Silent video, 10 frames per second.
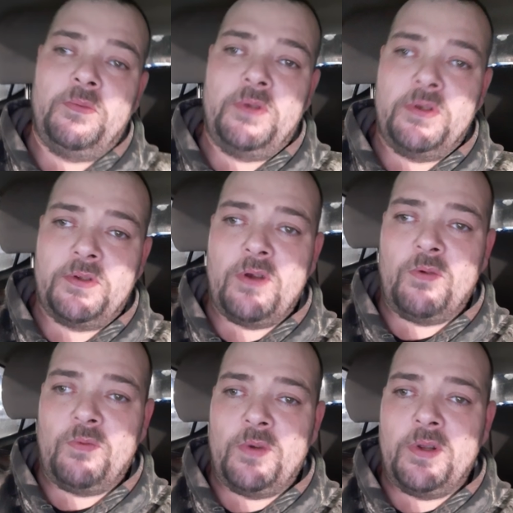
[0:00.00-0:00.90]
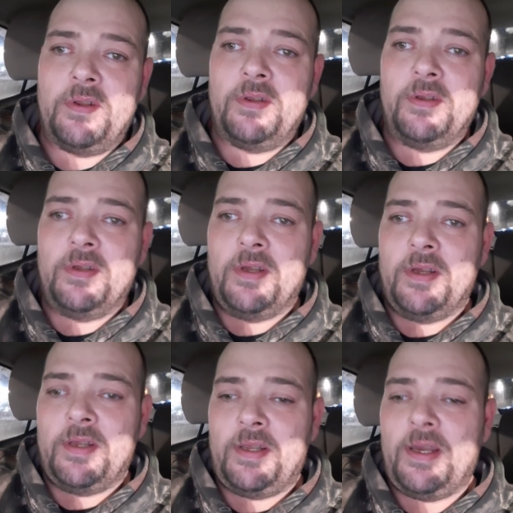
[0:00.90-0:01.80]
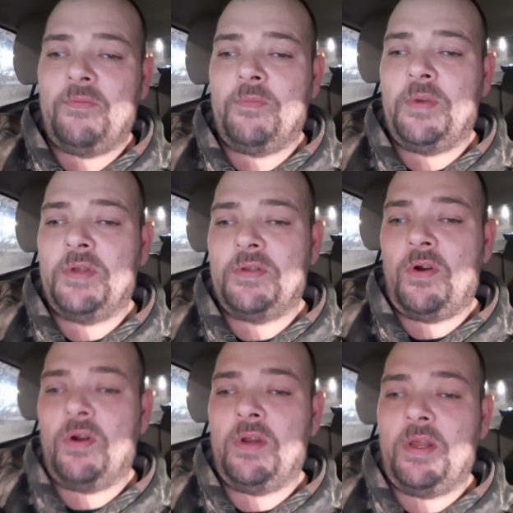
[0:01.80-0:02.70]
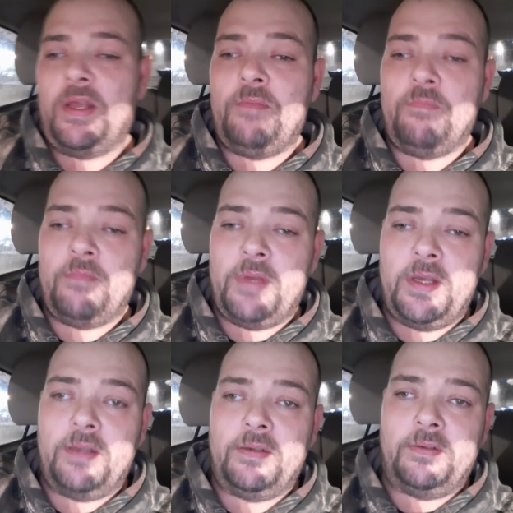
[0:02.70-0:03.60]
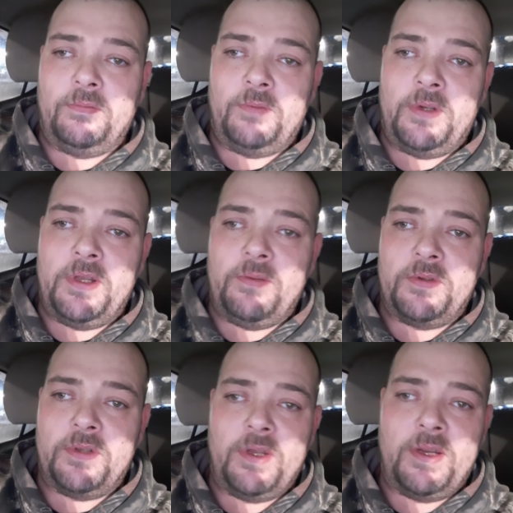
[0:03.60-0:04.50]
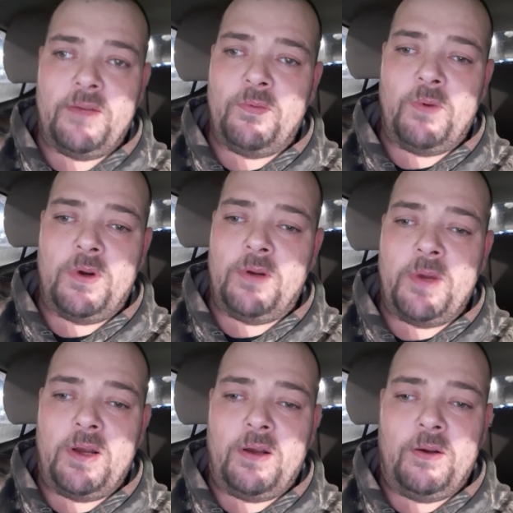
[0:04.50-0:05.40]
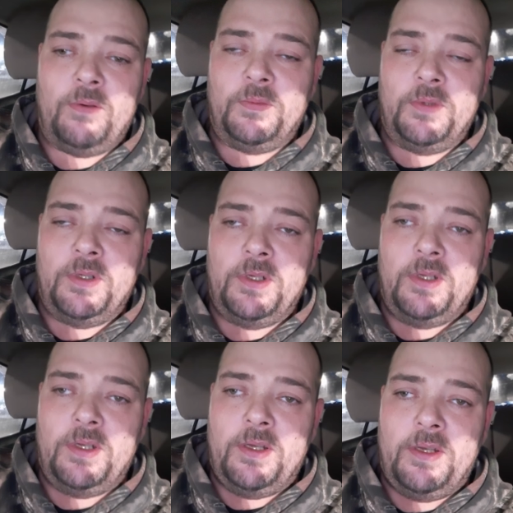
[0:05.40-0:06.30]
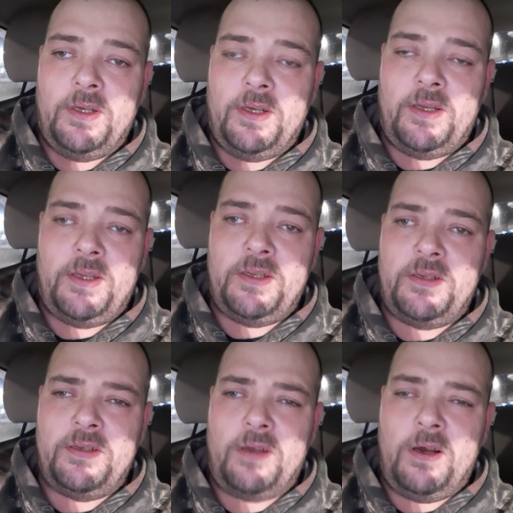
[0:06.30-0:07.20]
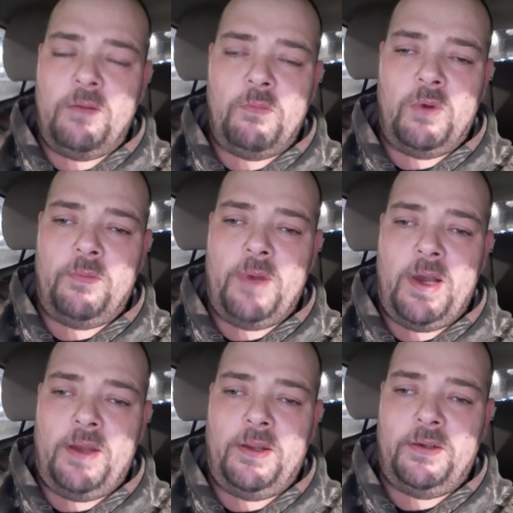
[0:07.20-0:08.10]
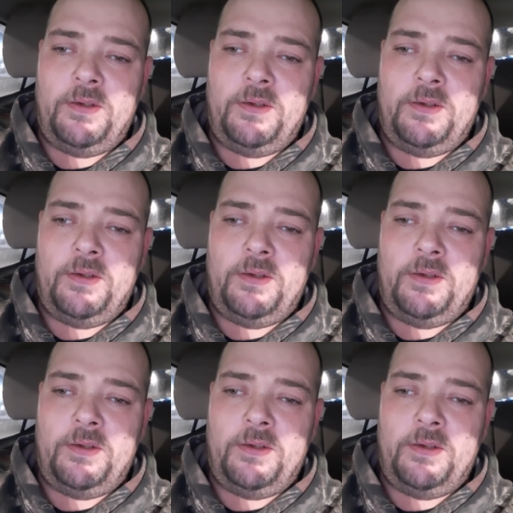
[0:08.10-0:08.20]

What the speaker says: This song really came from his heart, and that he meant what he was saying, every word about home. And he's just humble about it.